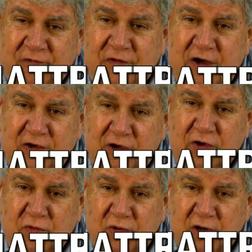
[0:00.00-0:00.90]
fit
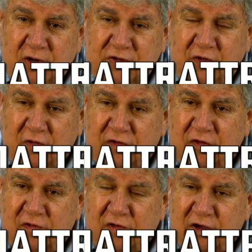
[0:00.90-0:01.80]
you so that
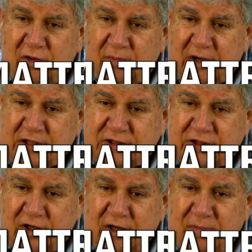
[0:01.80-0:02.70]
you can get the
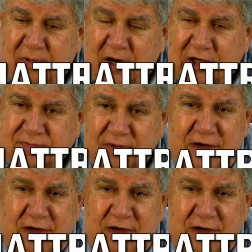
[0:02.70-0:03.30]
best sleep possible.